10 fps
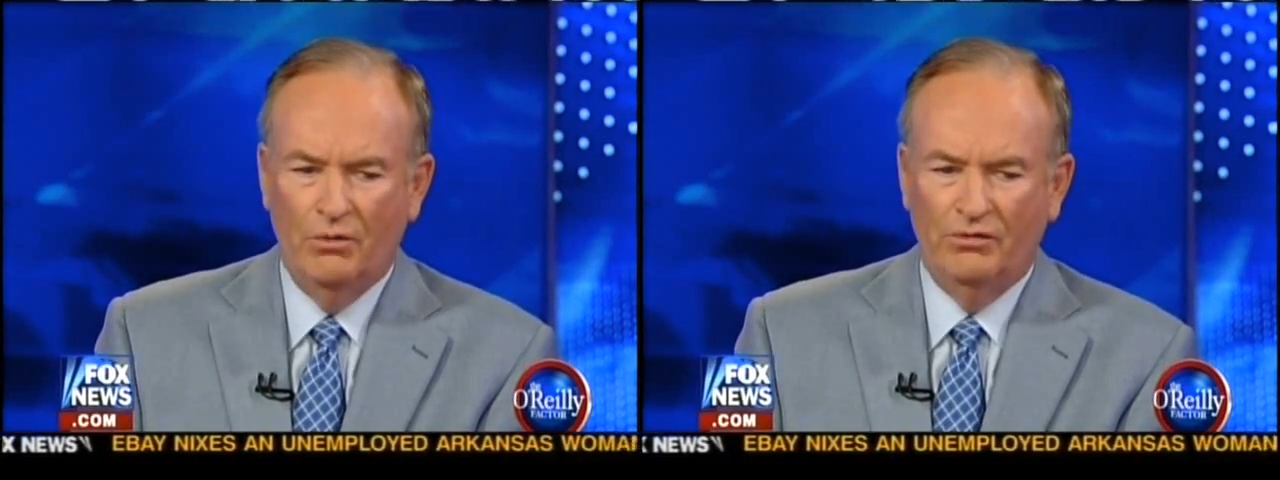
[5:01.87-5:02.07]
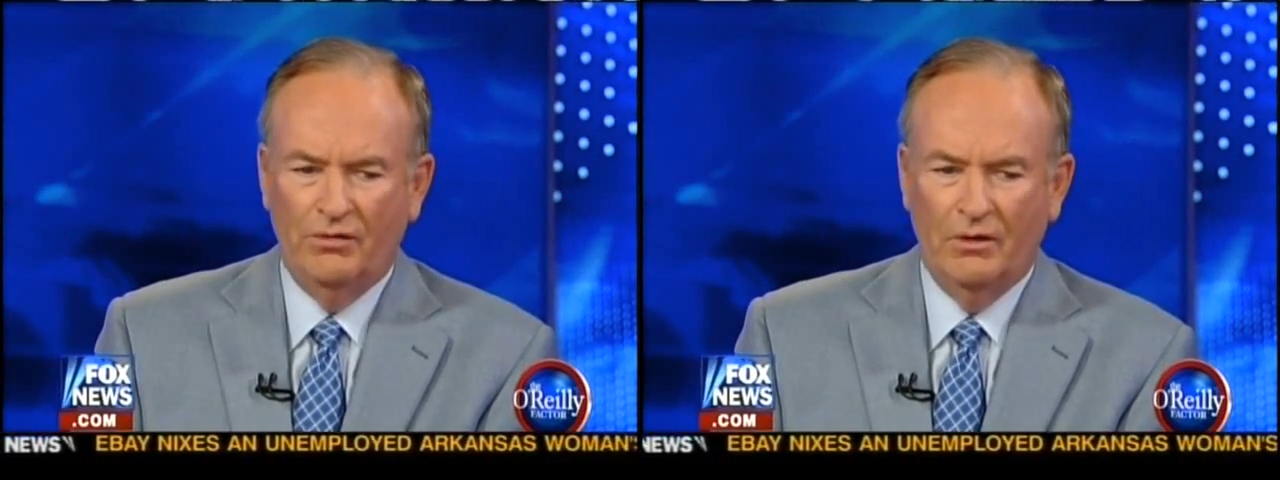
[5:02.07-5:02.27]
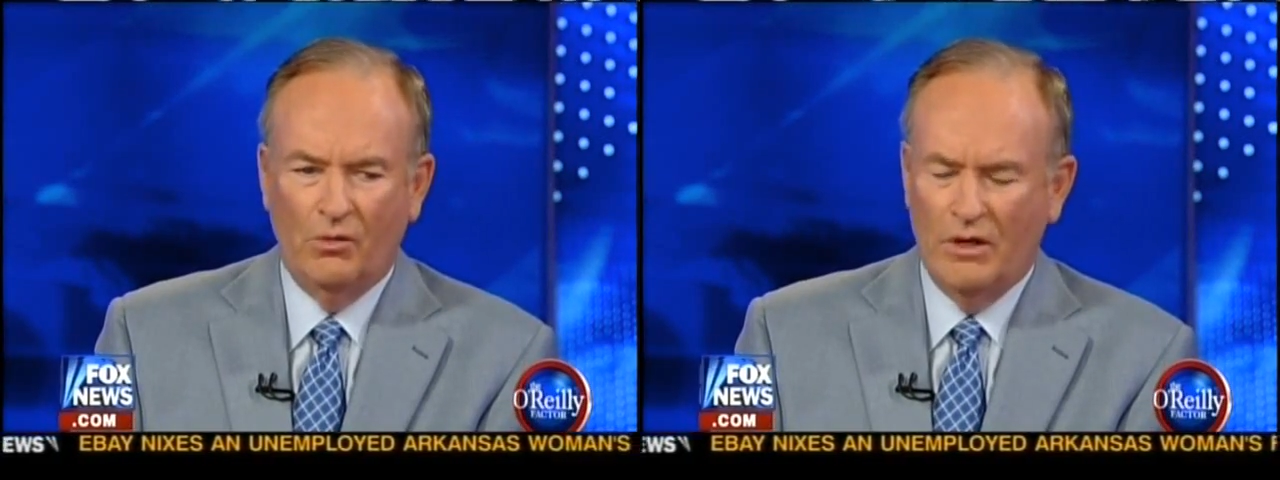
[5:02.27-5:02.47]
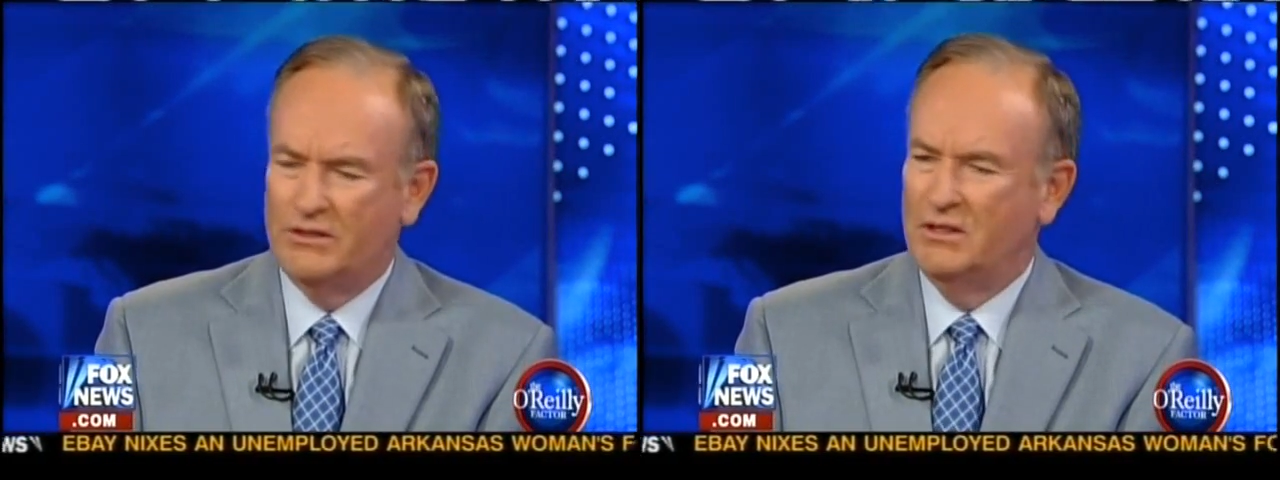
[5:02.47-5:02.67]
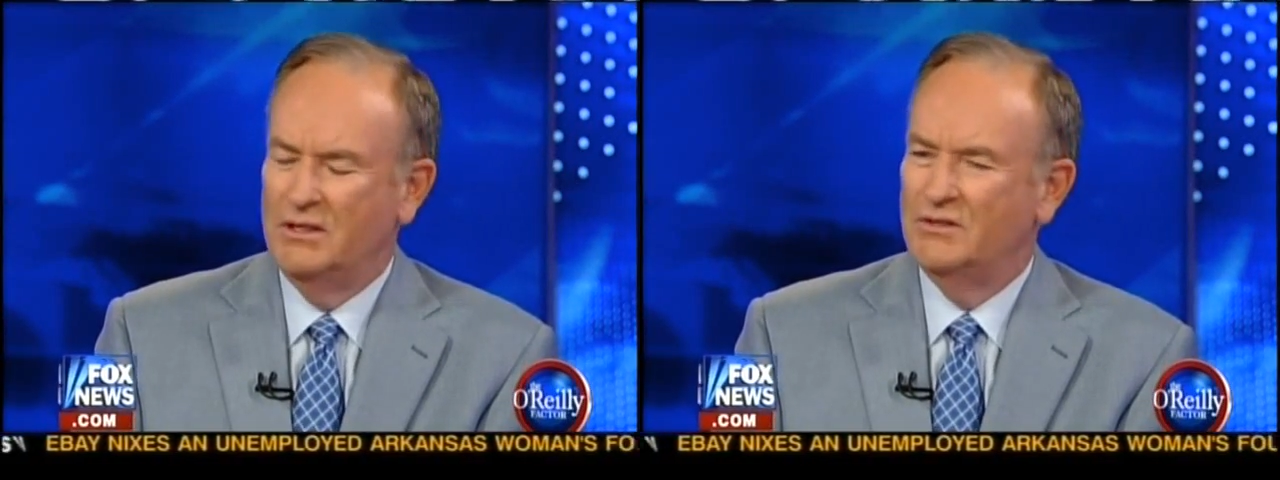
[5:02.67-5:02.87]
was
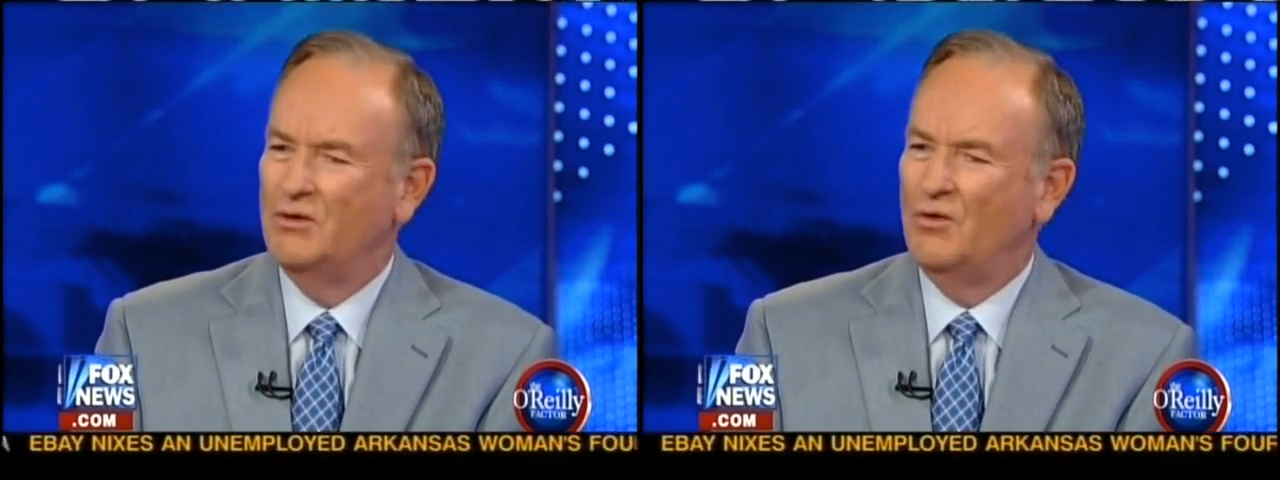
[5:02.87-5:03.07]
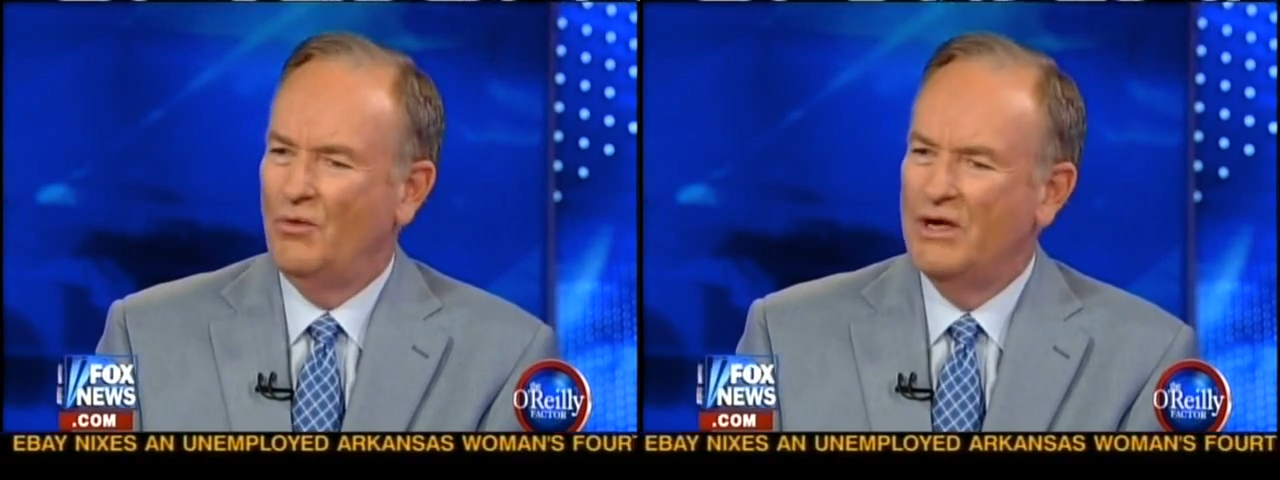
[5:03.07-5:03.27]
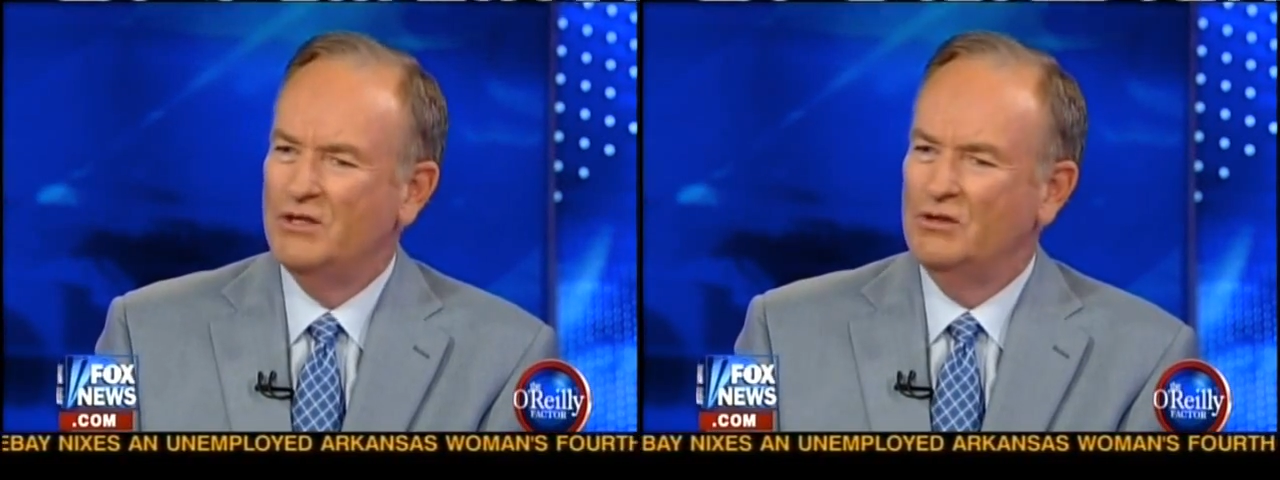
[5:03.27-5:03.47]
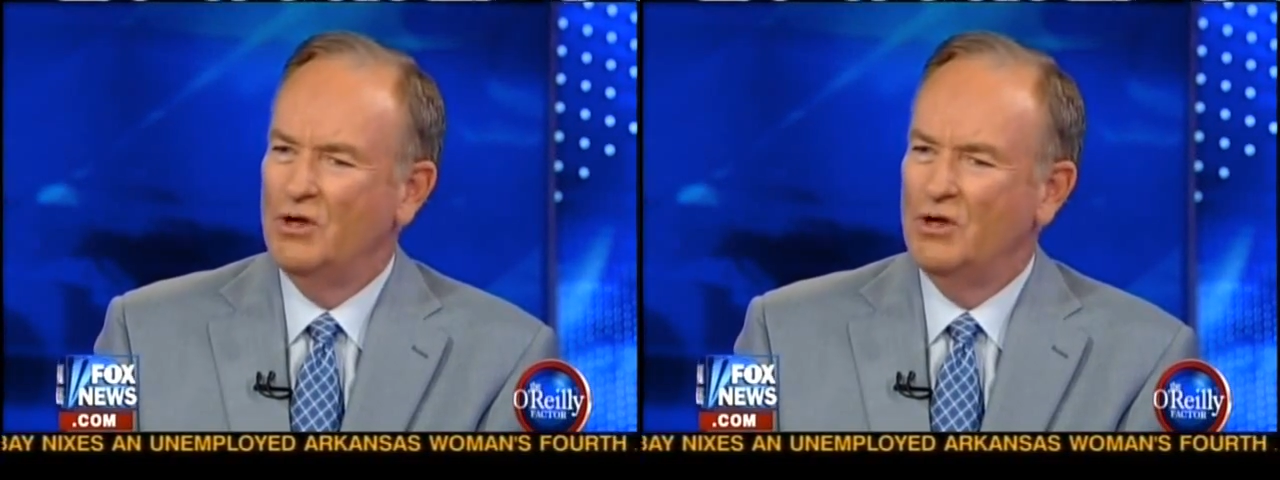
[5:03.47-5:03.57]
questioned. Is there a racial